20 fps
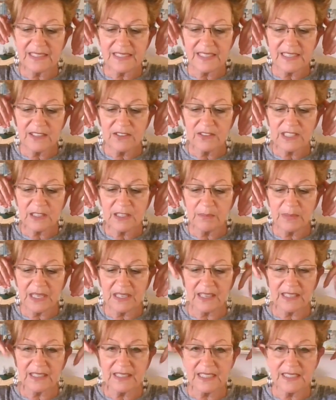And its ears come
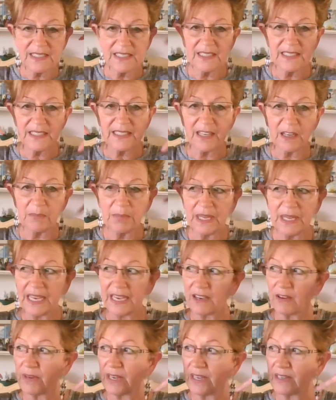down like this and it's got
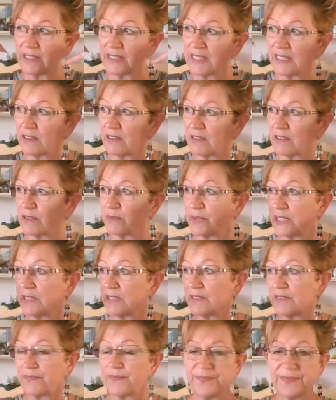black around its ears,
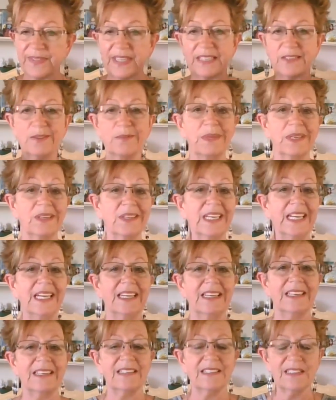which so Millie
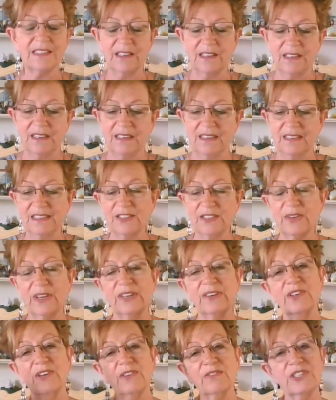has. So I
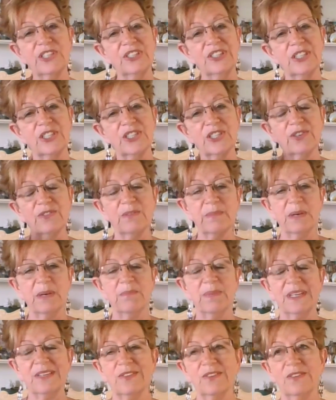don't know if she's just showing me
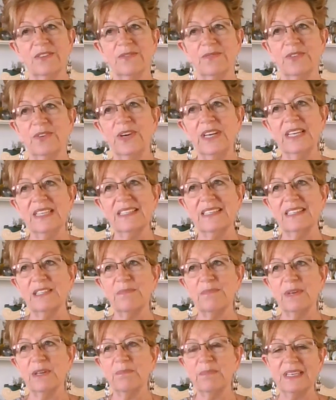a picture of her
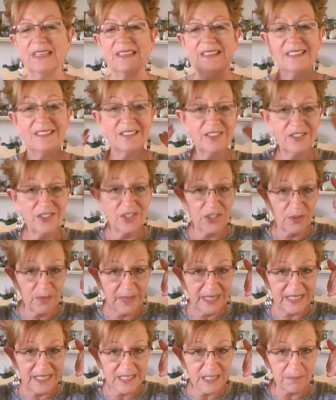grandson's puppy. Show
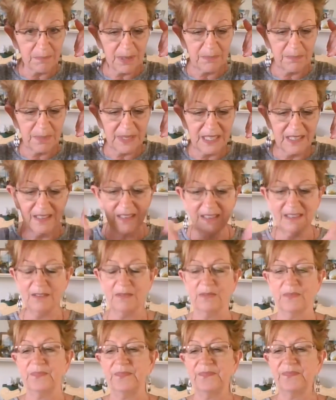me it's a puppy,
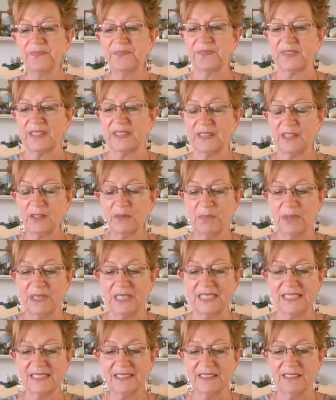
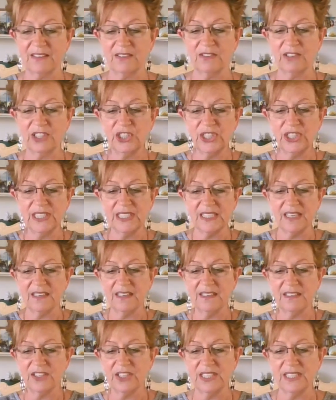but it's little and she's
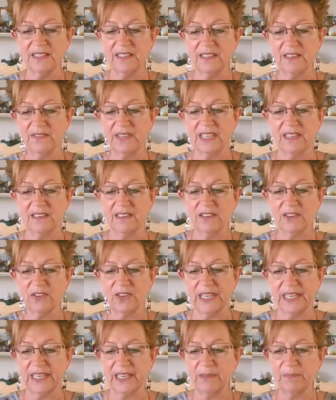got it. She's loving it in
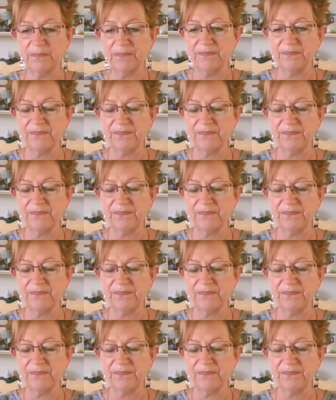her lap.